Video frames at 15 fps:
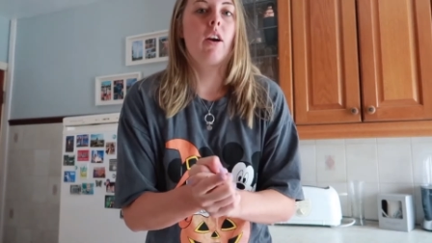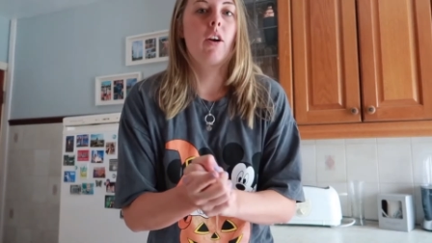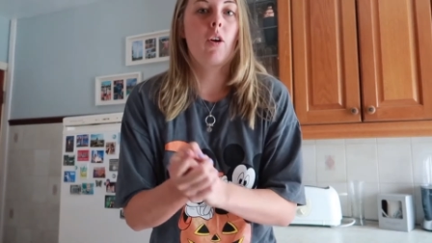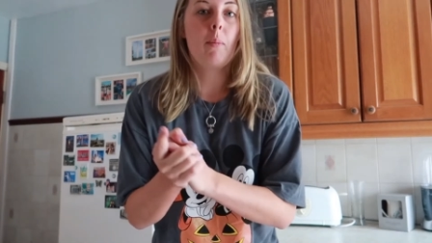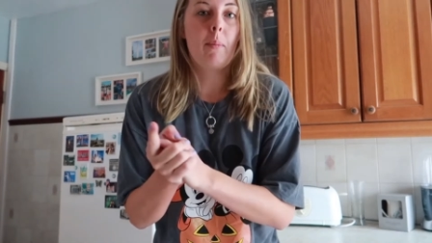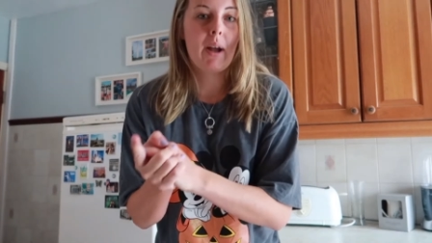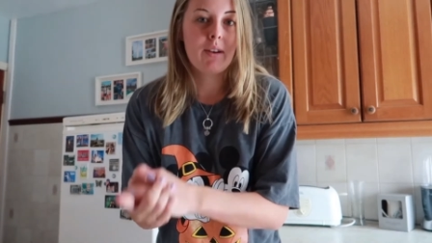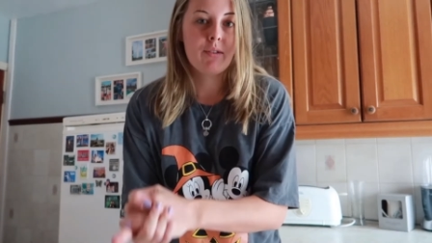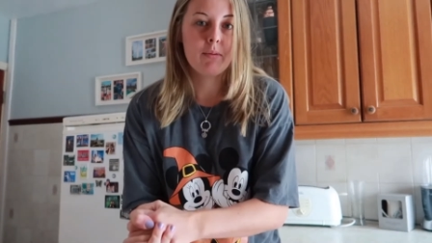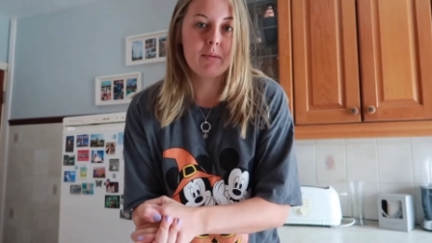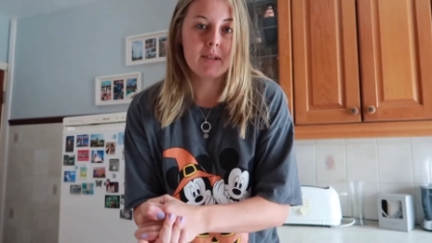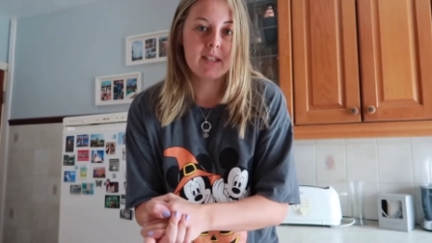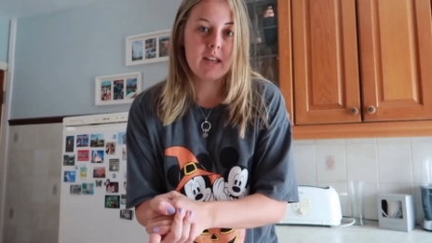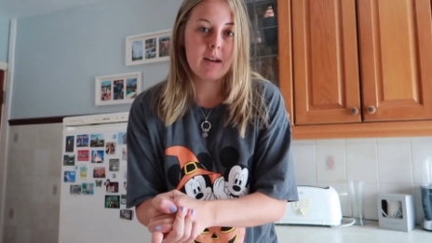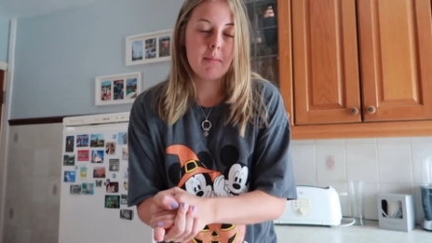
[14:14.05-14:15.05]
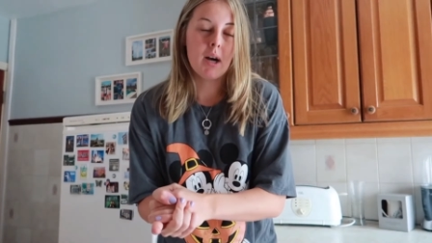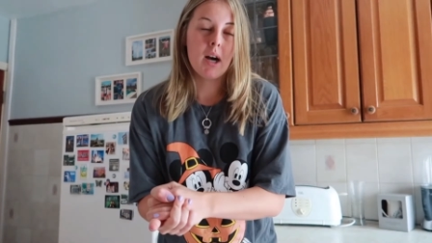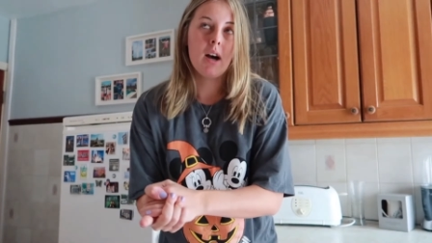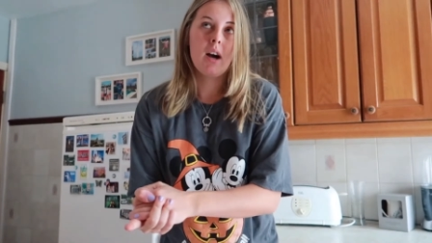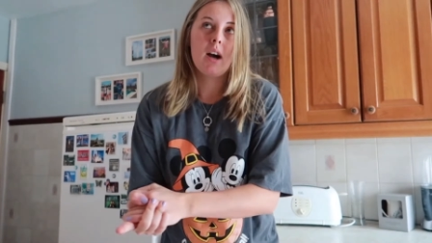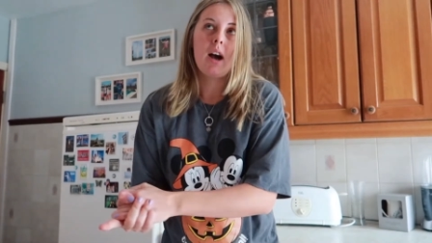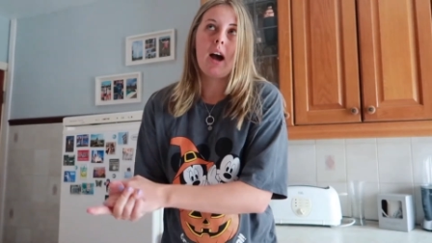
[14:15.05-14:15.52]
I got back from the cinema
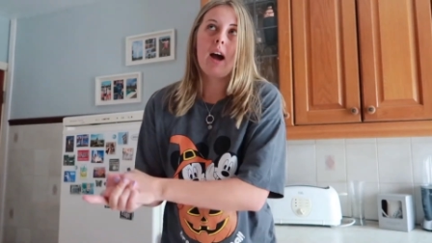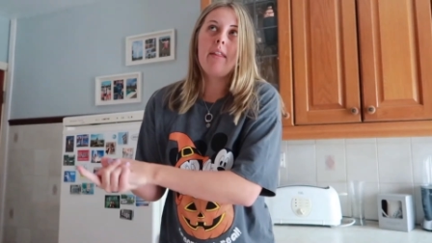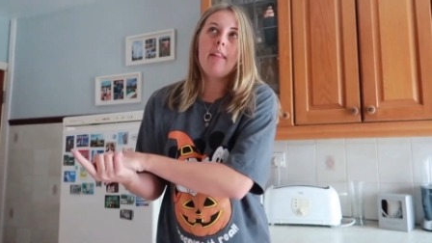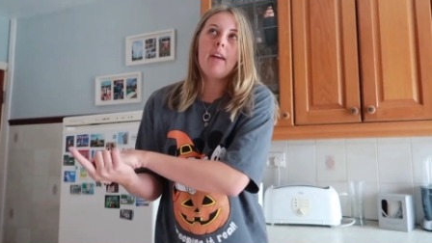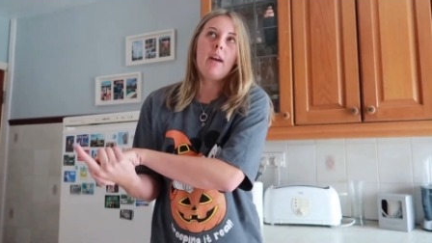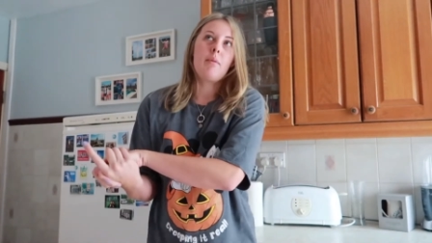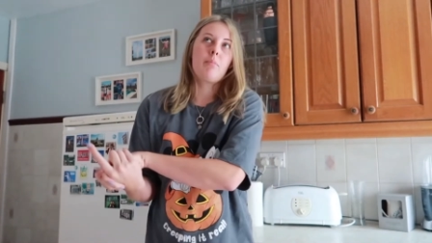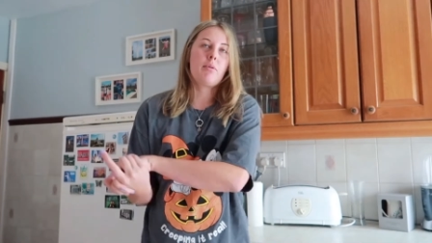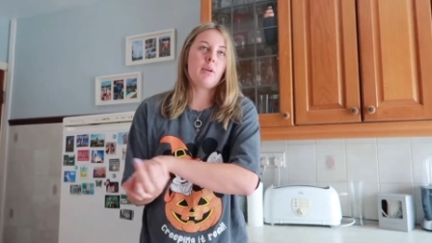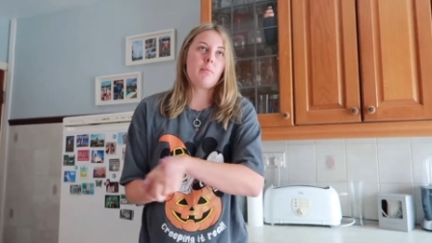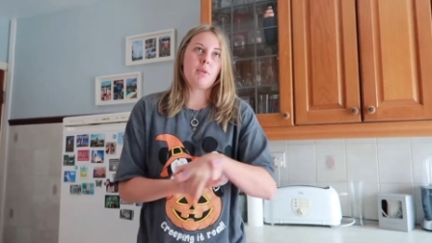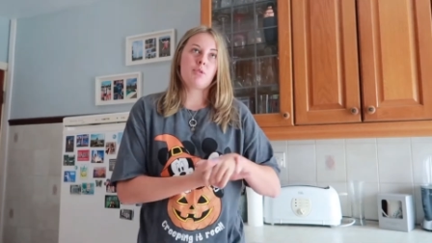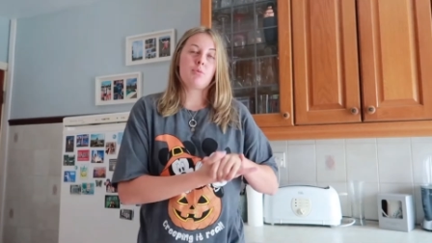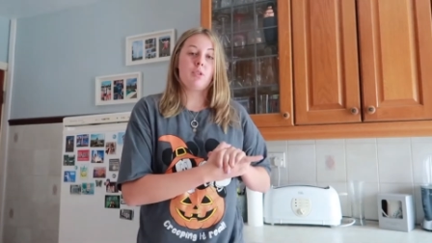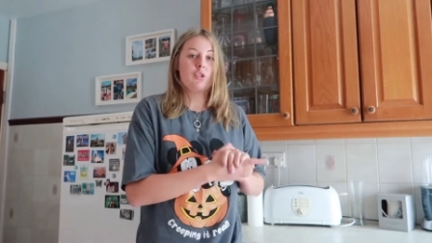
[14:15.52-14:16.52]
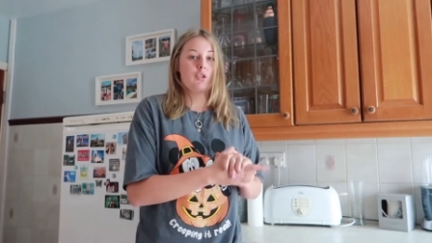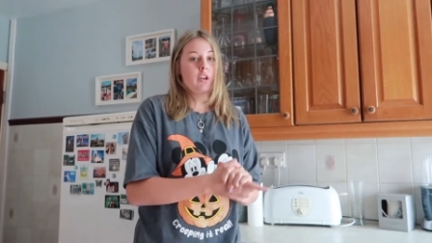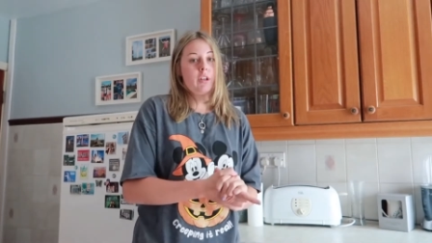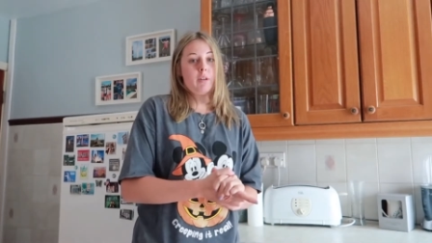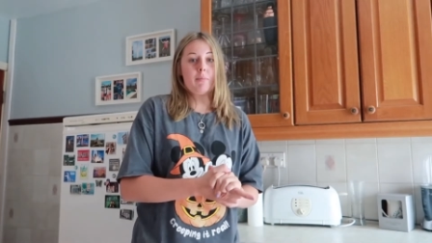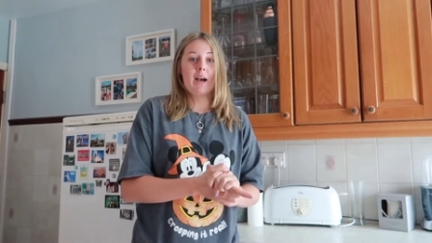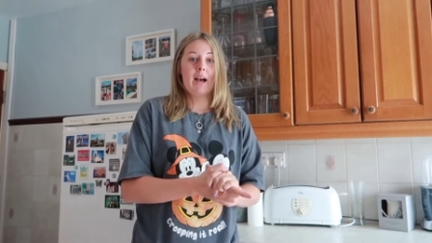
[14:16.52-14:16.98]
and then pretty much went
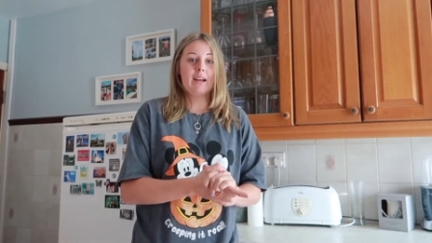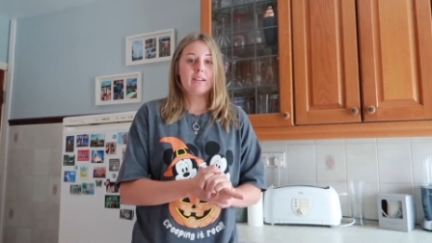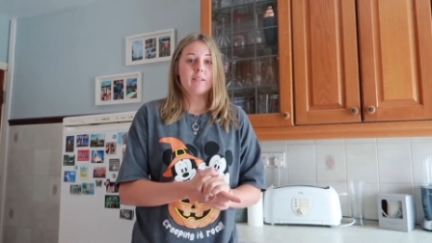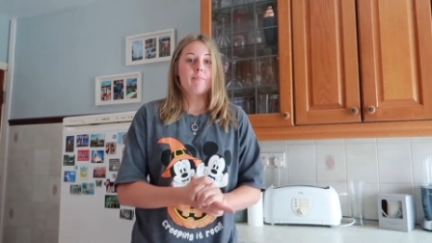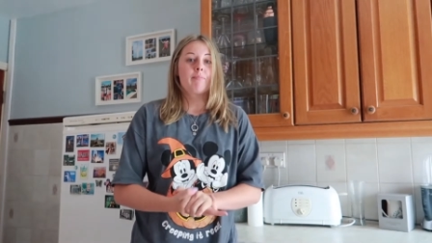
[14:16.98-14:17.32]
straight to bed.